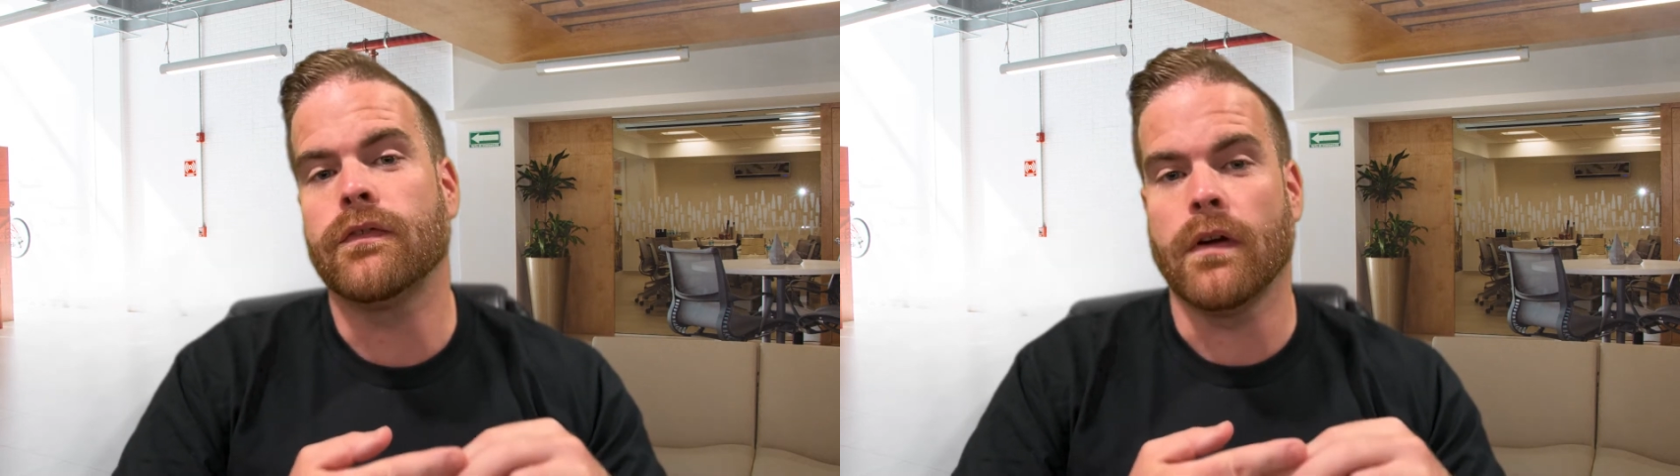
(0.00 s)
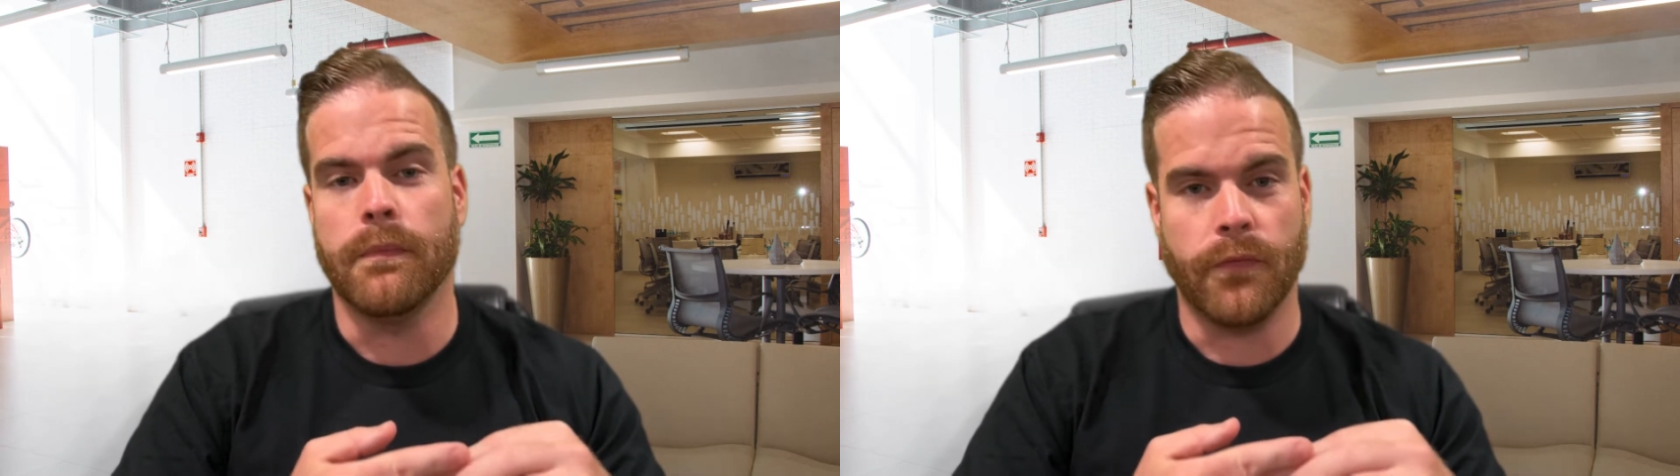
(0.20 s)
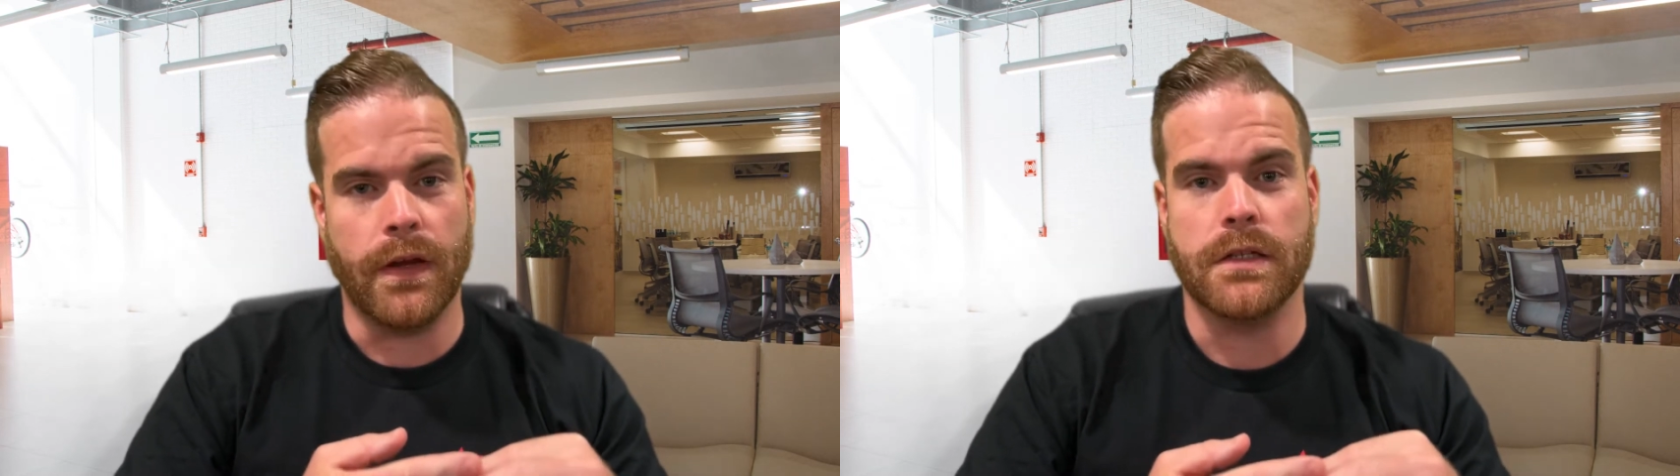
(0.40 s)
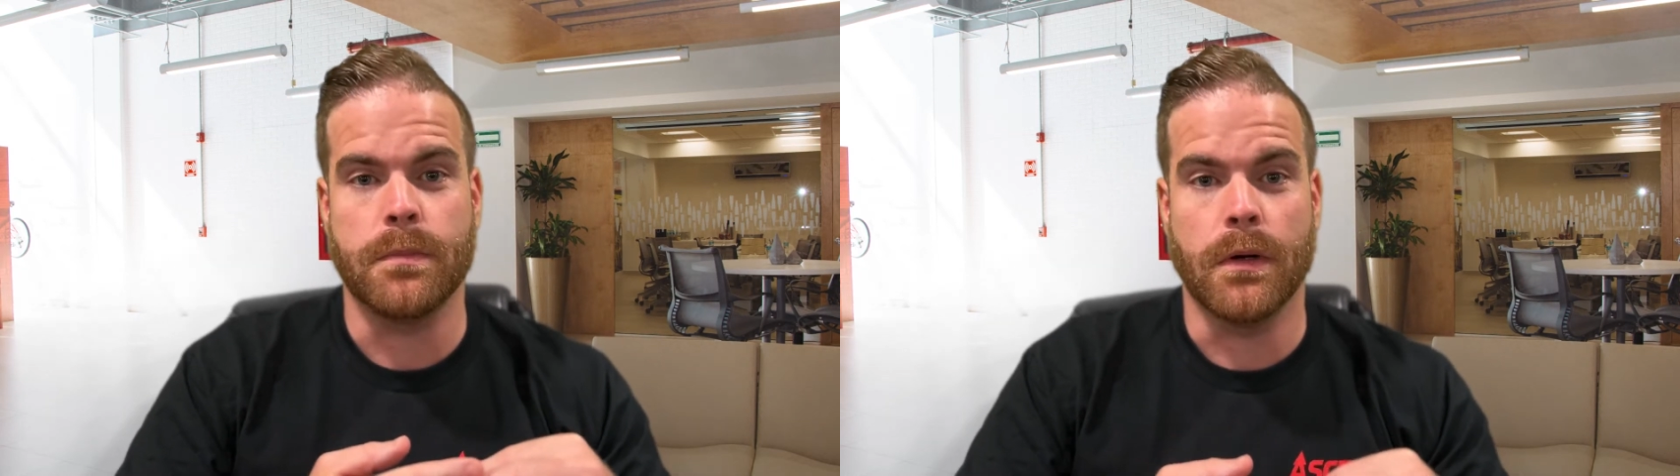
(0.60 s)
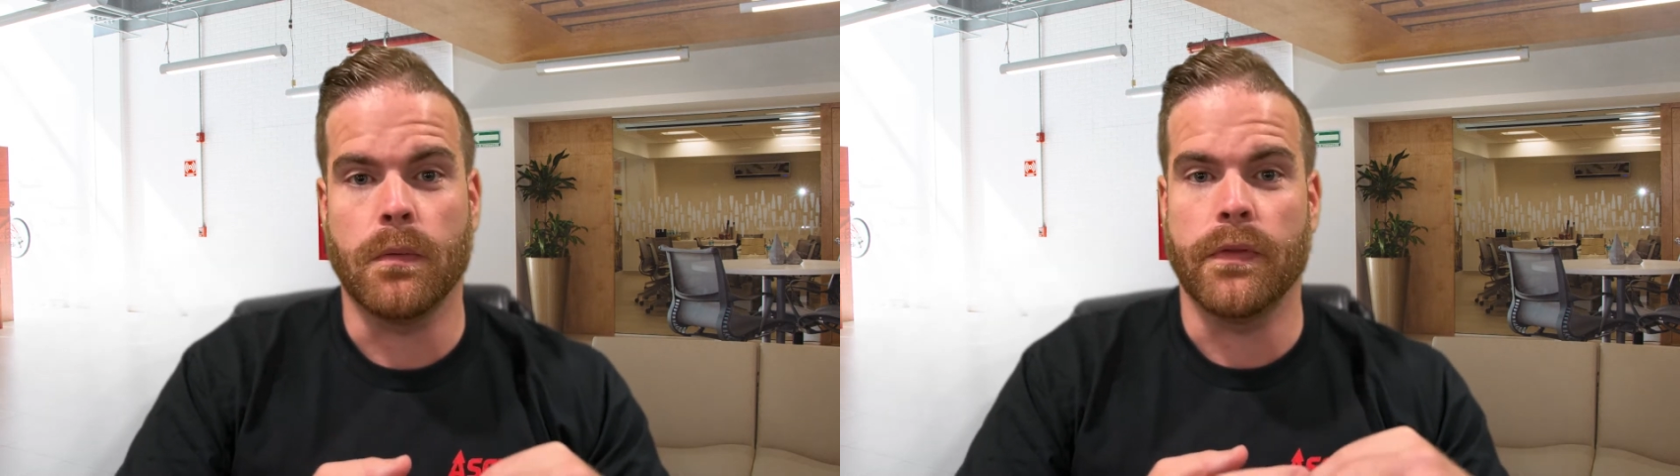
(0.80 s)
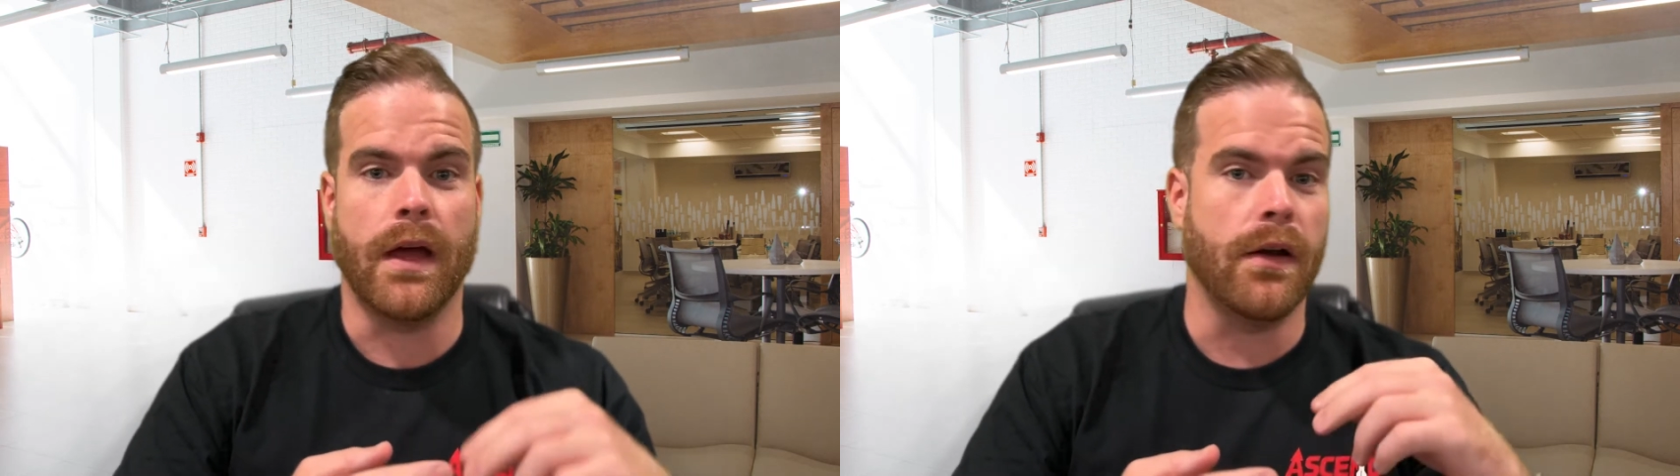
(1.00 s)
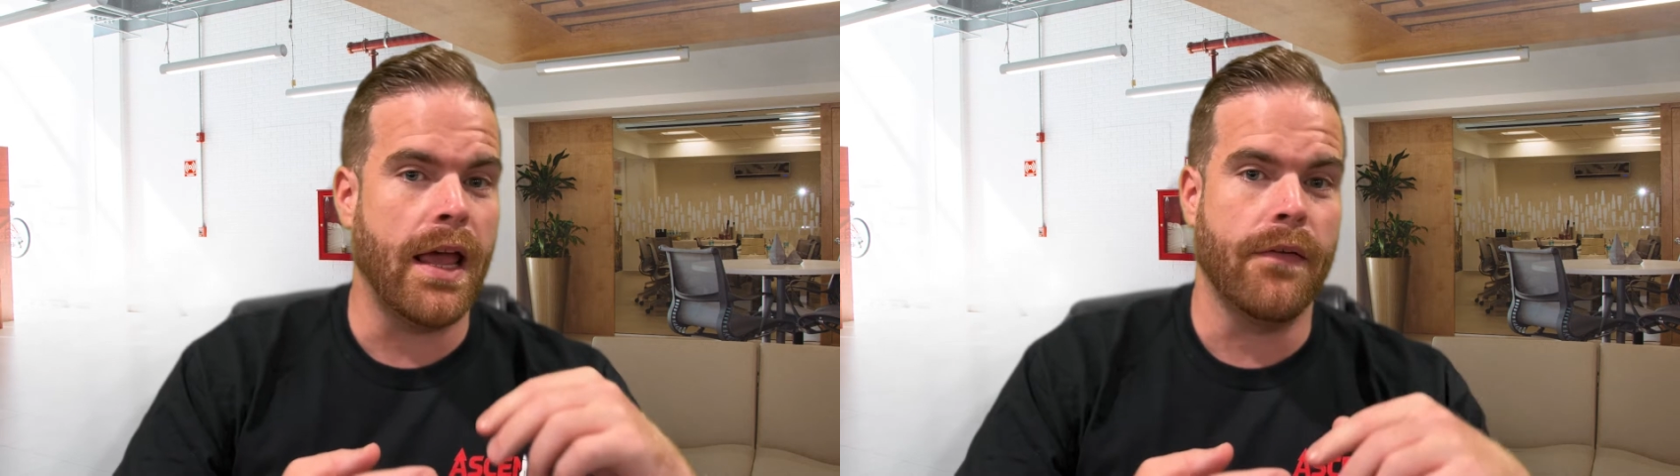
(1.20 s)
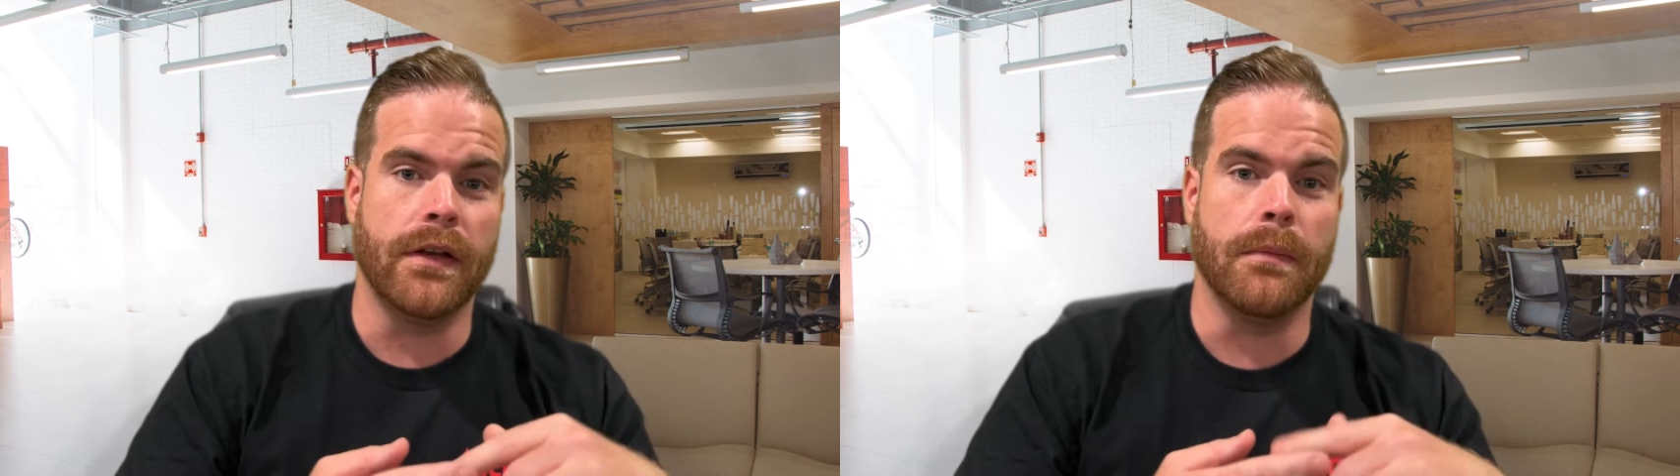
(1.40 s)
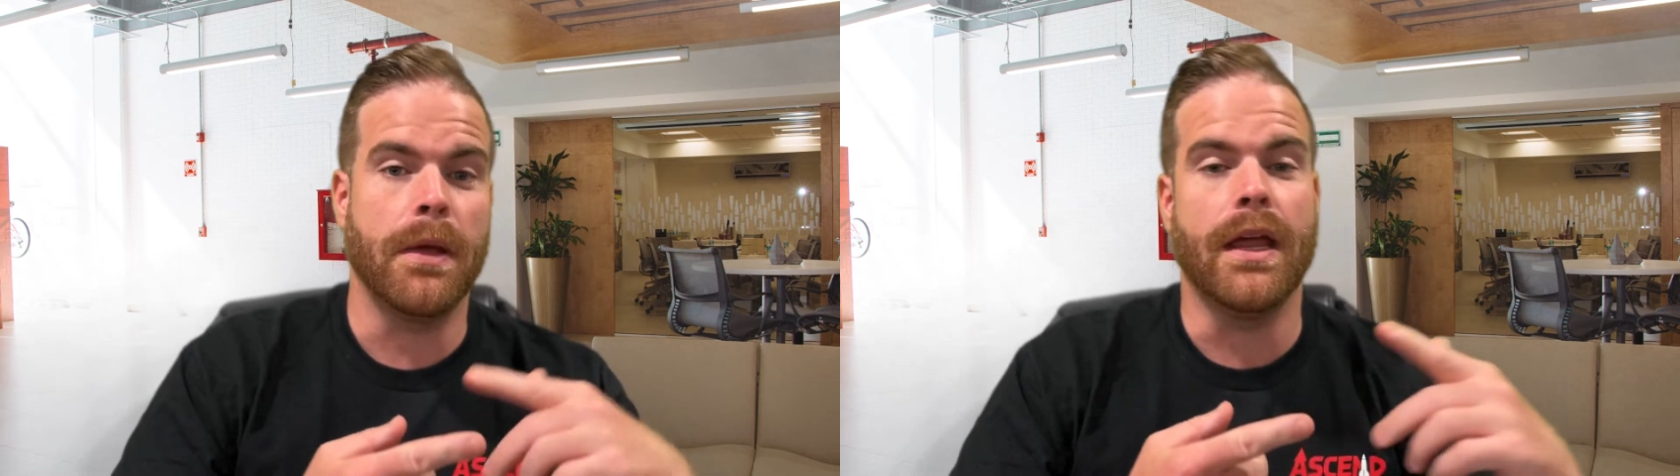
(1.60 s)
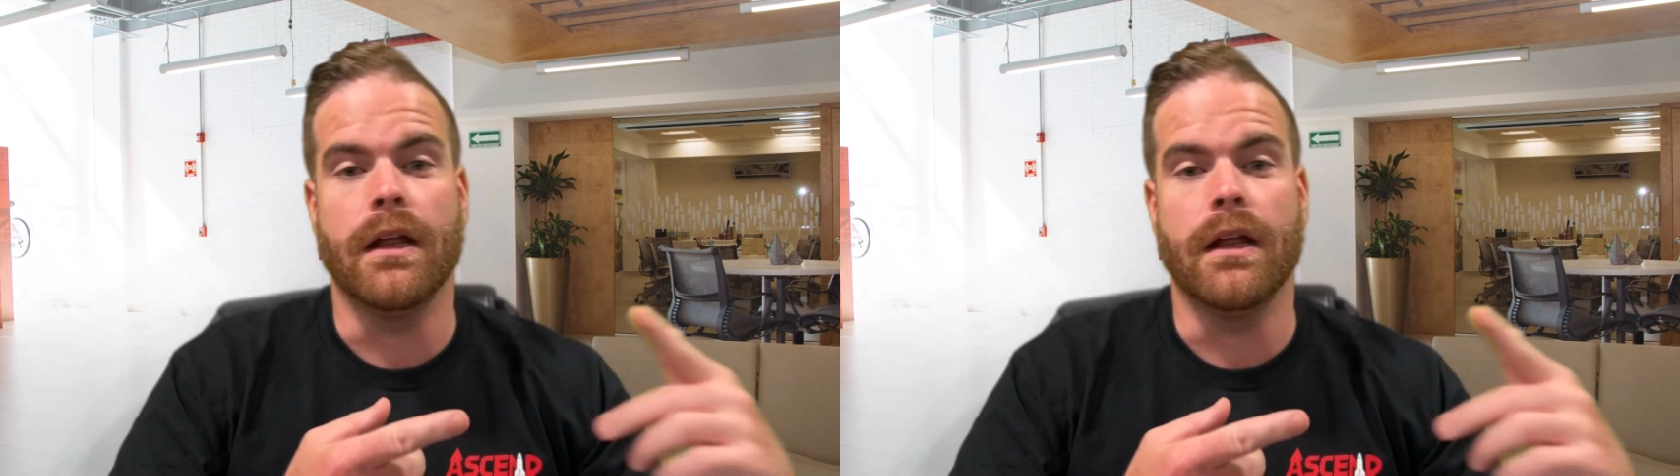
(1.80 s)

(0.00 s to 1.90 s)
from Facebook without having to pay